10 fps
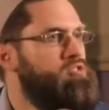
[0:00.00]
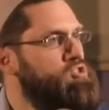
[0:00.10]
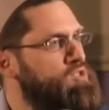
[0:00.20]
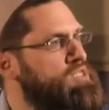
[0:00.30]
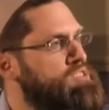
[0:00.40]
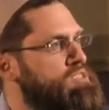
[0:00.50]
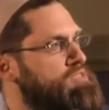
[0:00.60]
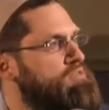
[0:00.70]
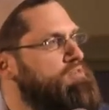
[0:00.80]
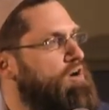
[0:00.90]

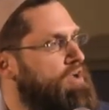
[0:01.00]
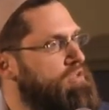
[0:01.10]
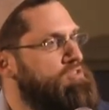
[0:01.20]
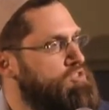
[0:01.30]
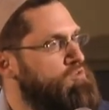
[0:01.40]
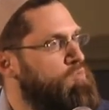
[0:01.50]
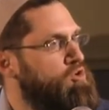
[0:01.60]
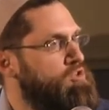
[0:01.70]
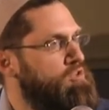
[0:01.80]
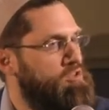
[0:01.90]
restricted to
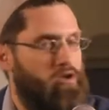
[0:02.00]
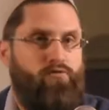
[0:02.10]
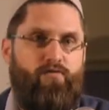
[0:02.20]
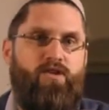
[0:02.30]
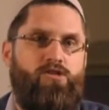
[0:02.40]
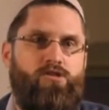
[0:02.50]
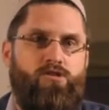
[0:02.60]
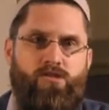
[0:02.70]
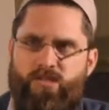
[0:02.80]
what those features.